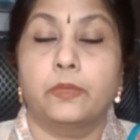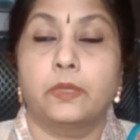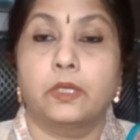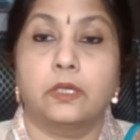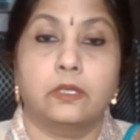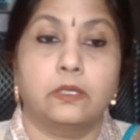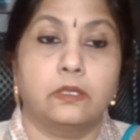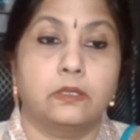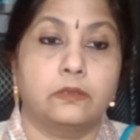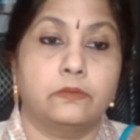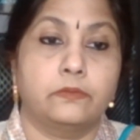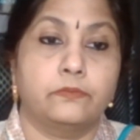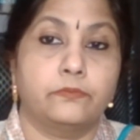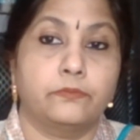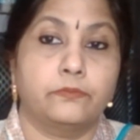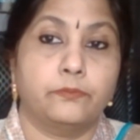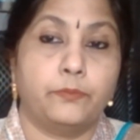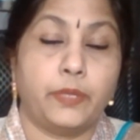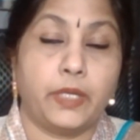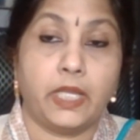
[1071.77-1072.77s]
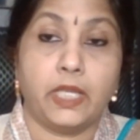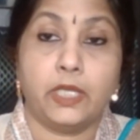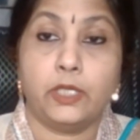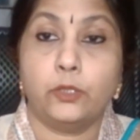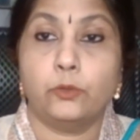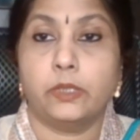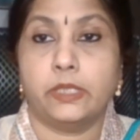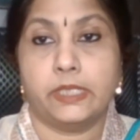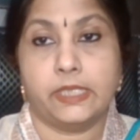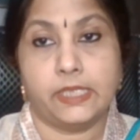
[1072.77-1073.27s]
uh, pray
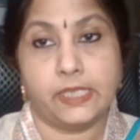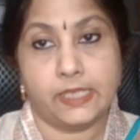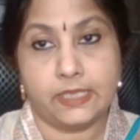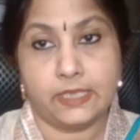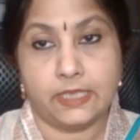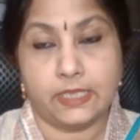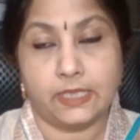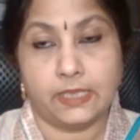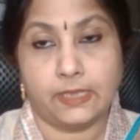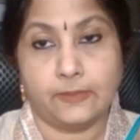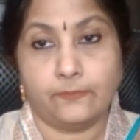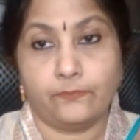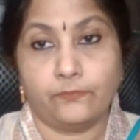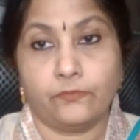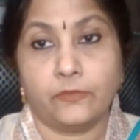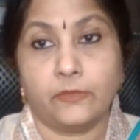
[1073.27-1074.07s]
to a deity,